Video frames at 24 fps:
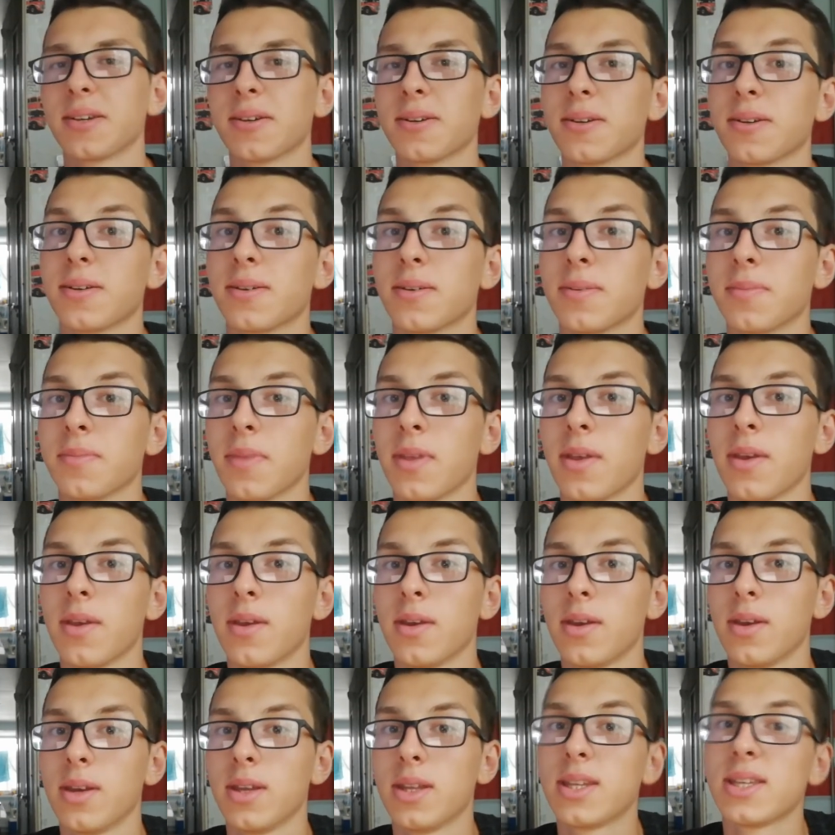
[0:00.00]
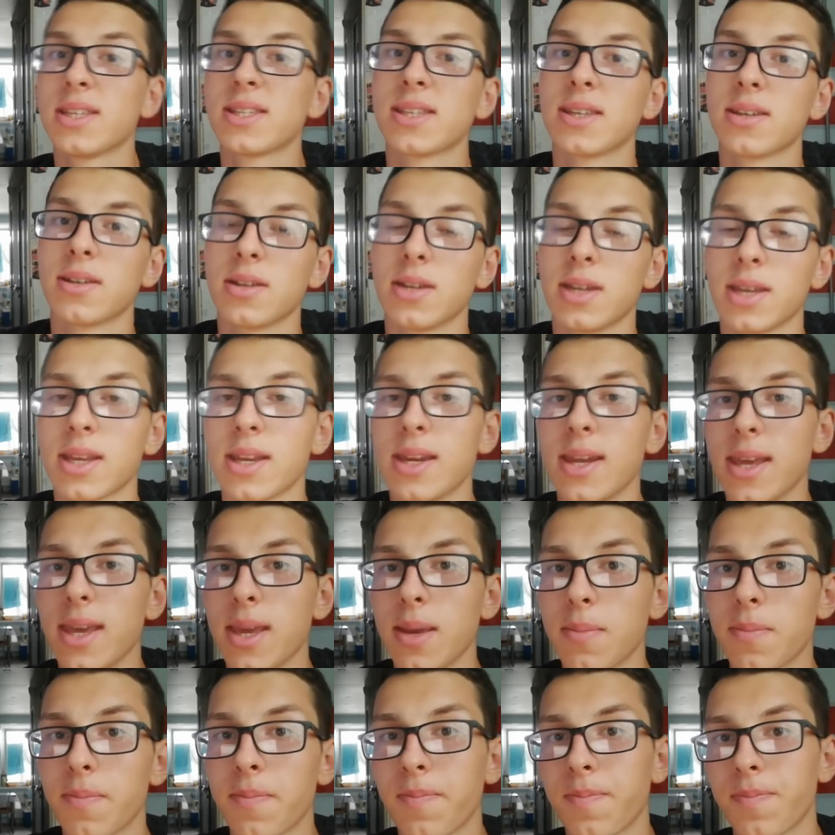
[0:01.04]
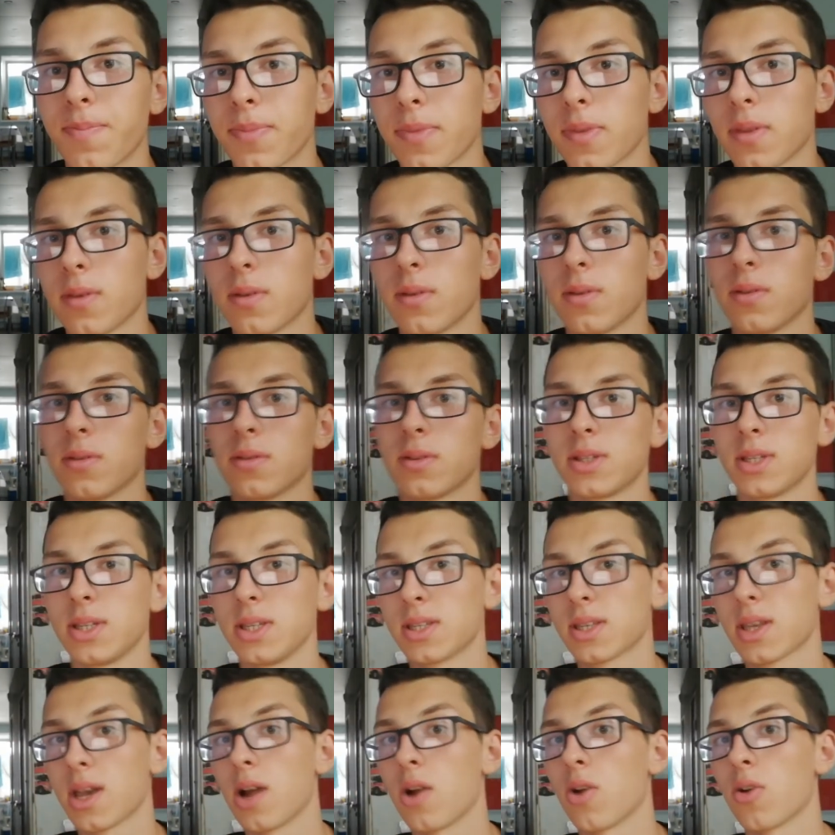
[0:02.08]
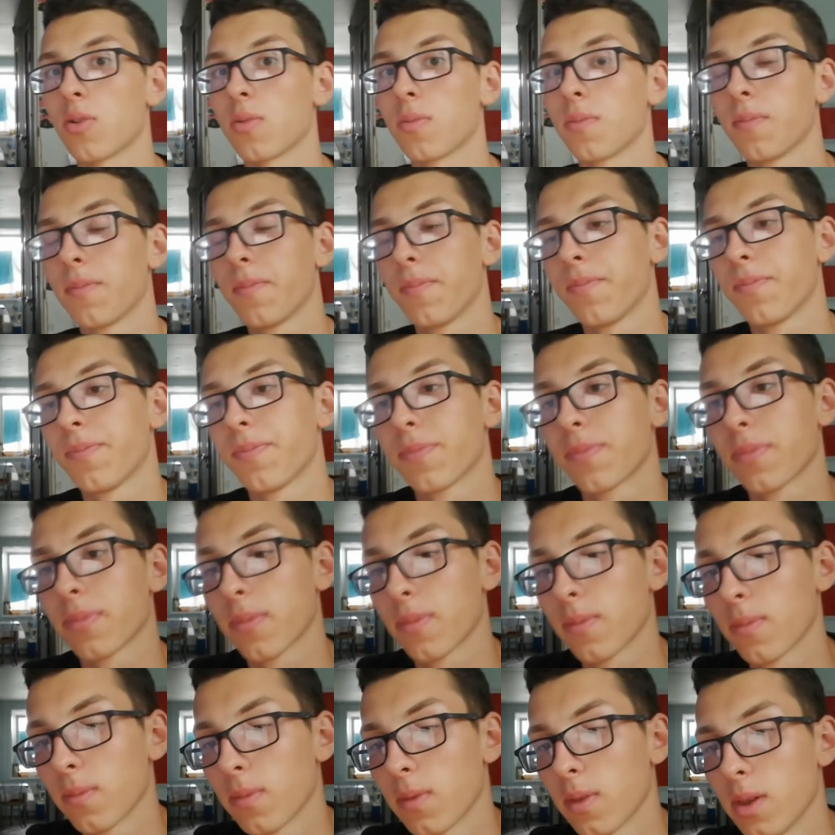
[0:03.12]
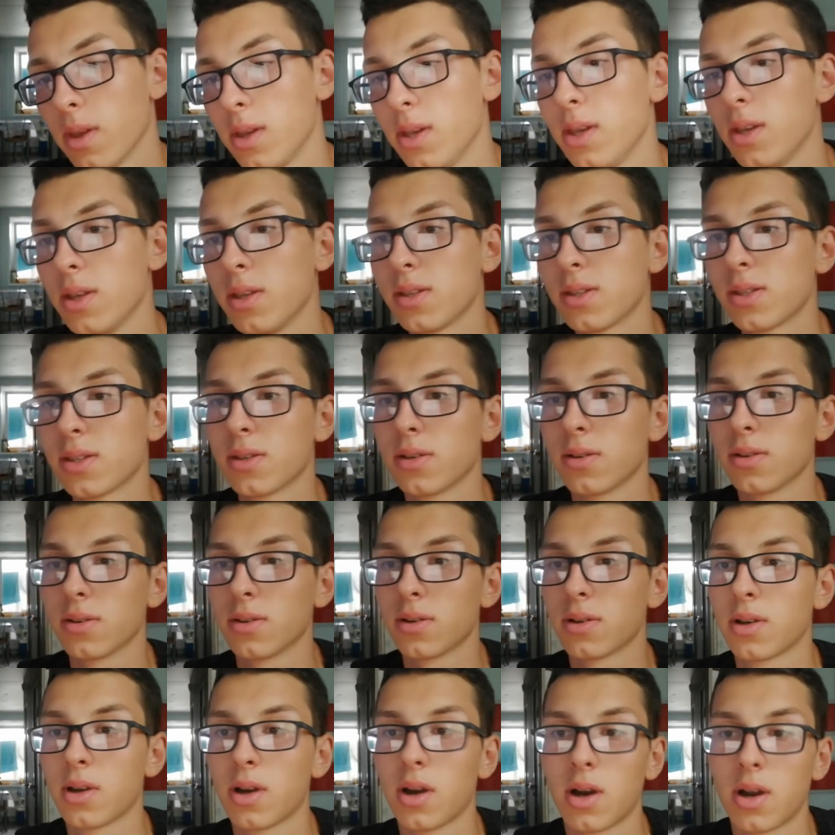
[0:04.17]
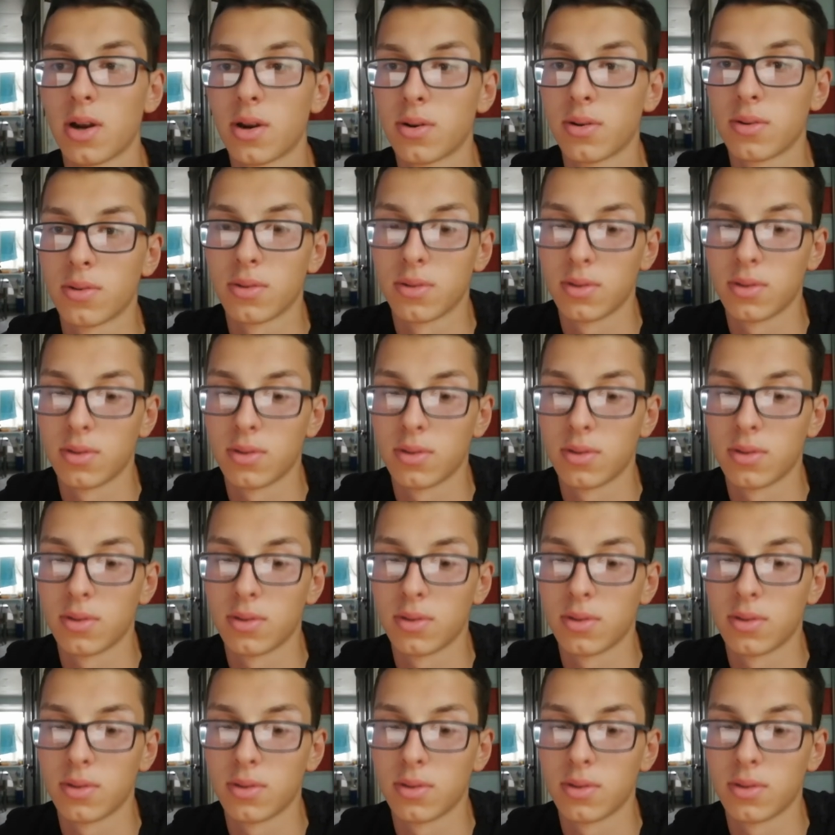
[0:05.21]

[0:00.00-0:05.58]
uh, it is a nickname. Uh, this car is a car